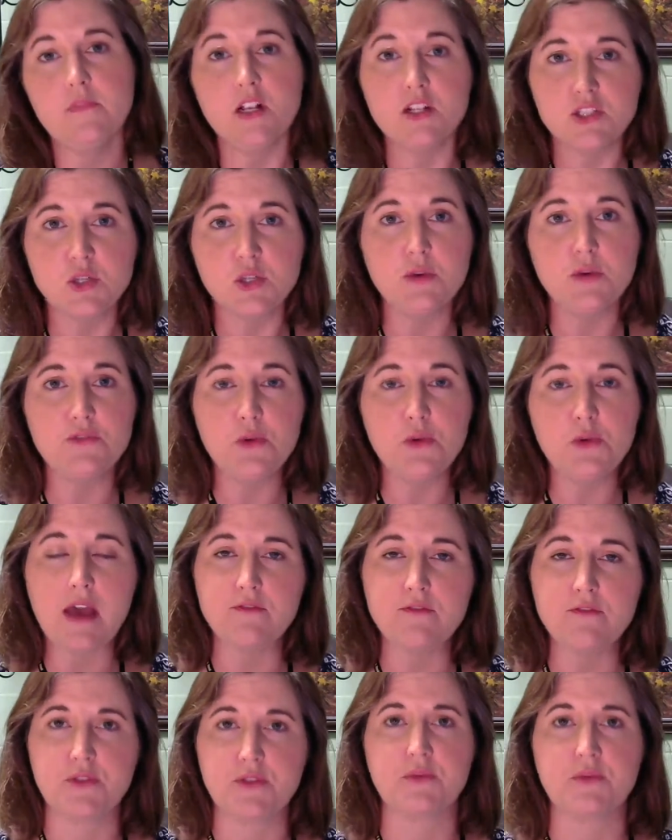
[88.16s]
So if you
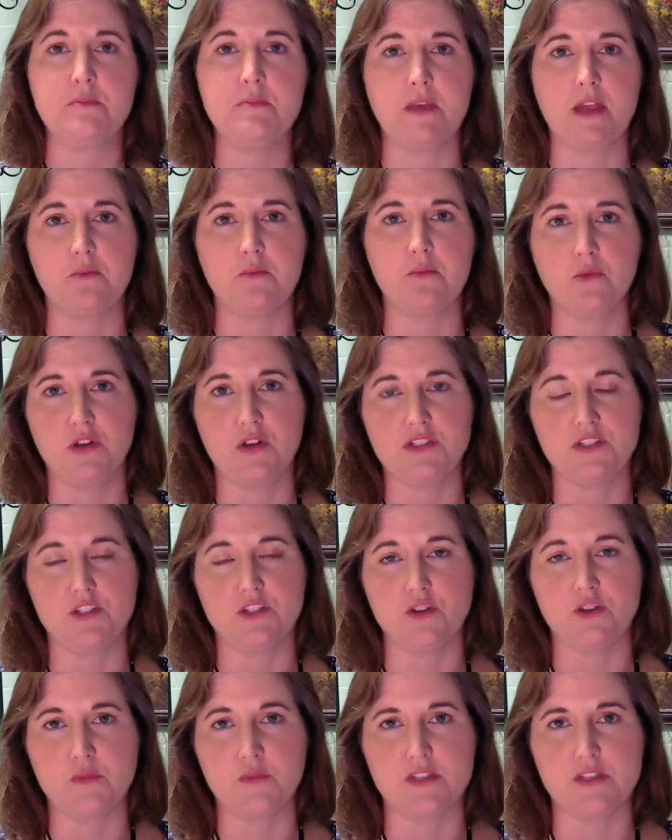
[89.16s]
have 3 main points in
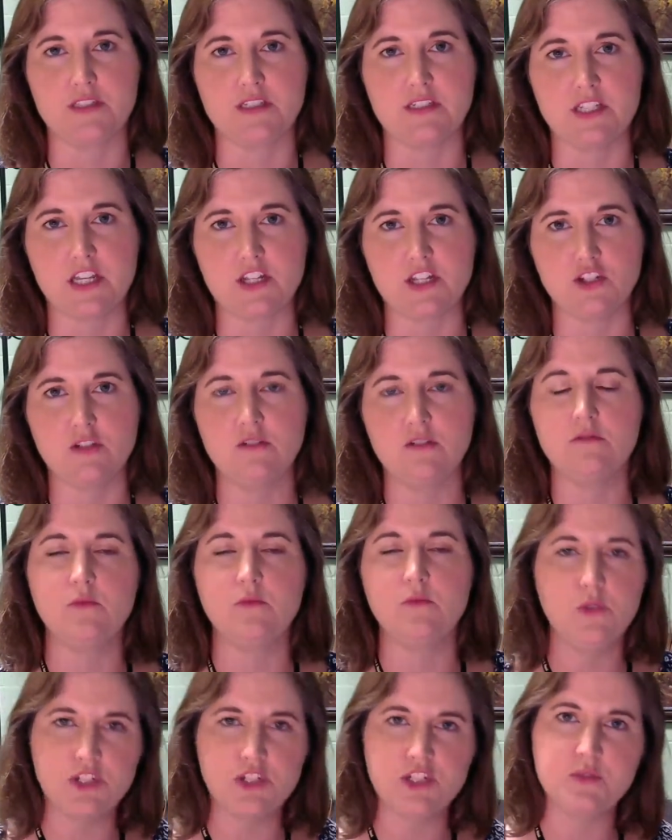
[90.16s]
your presentation,
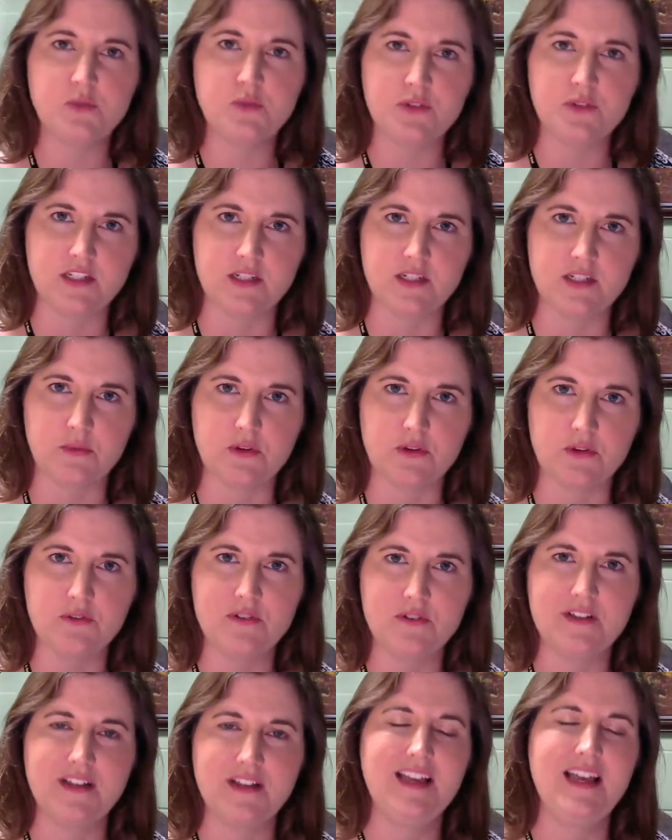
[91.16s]
which is pretty typical,
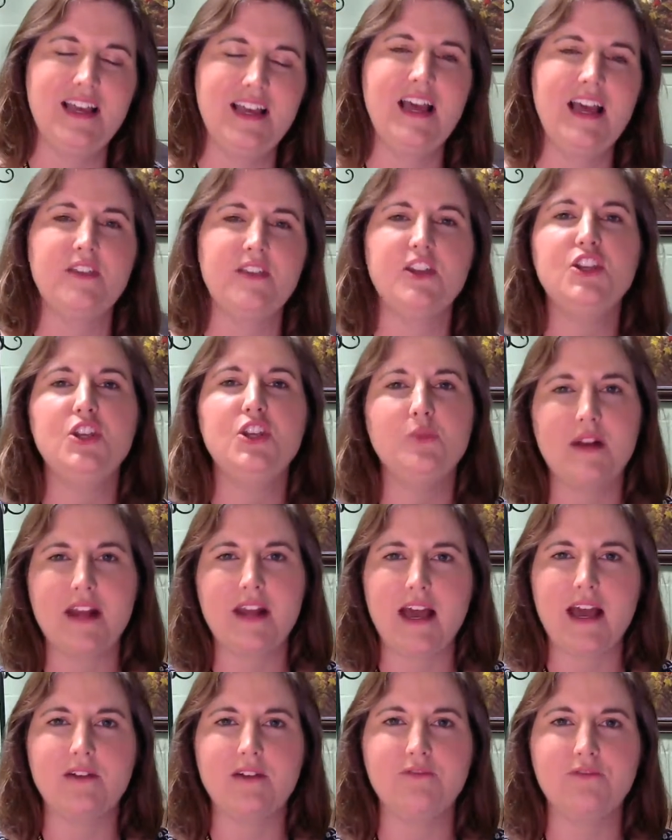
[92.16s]
then you would
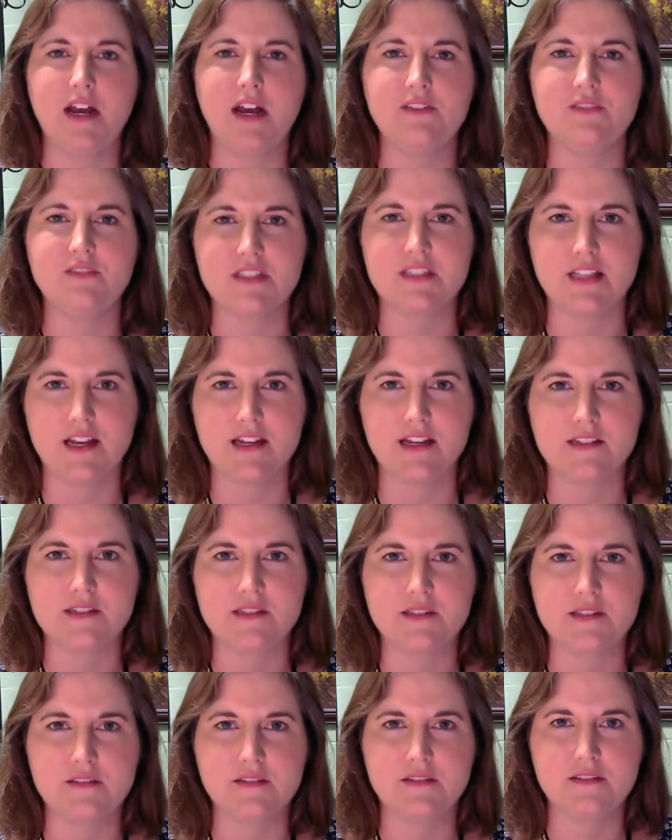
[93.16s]
have 5
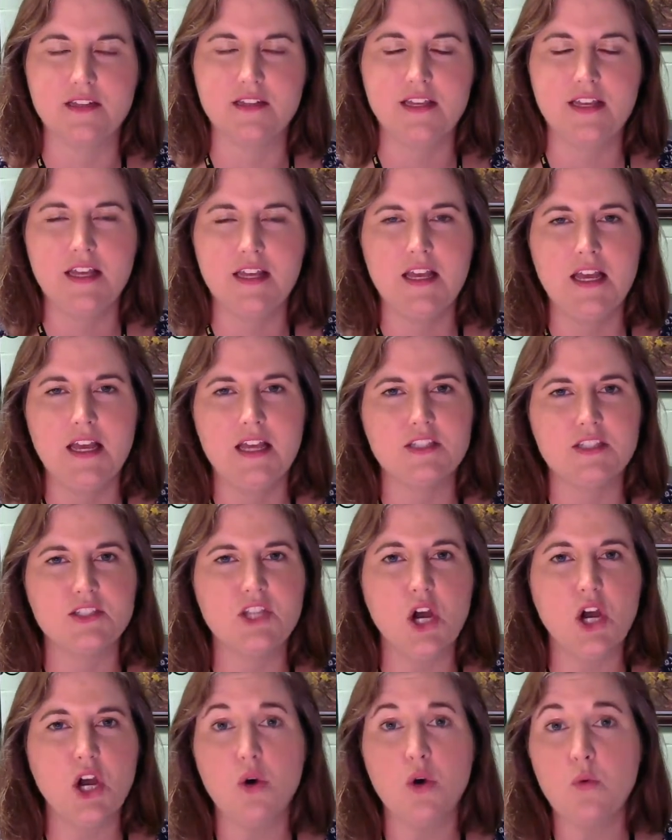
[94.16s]
slides.
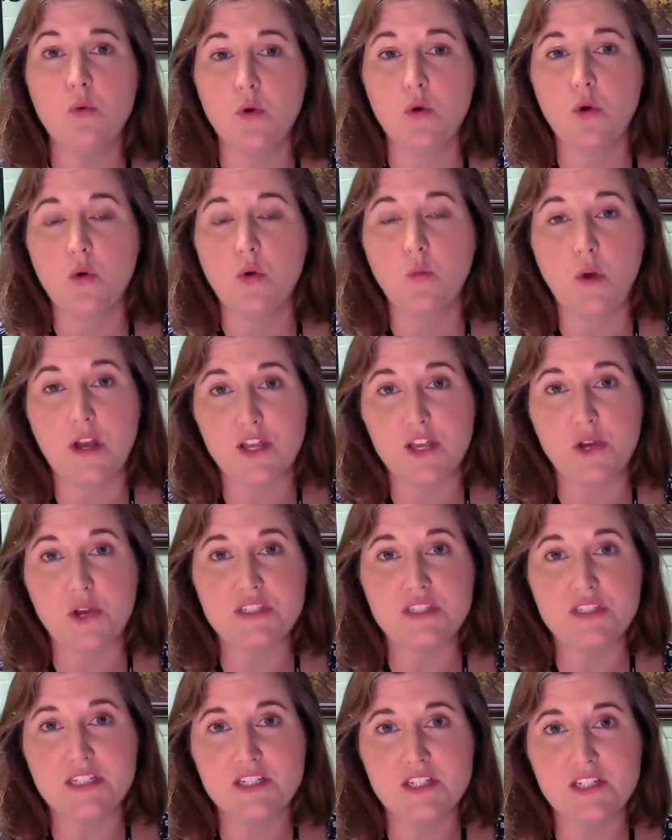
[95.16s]
So what
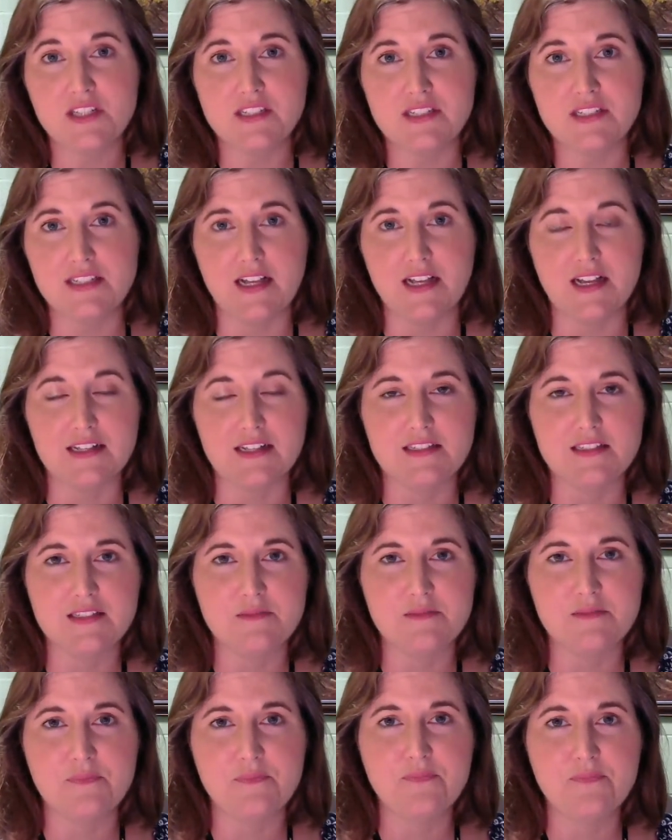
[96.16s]
goes into the slides?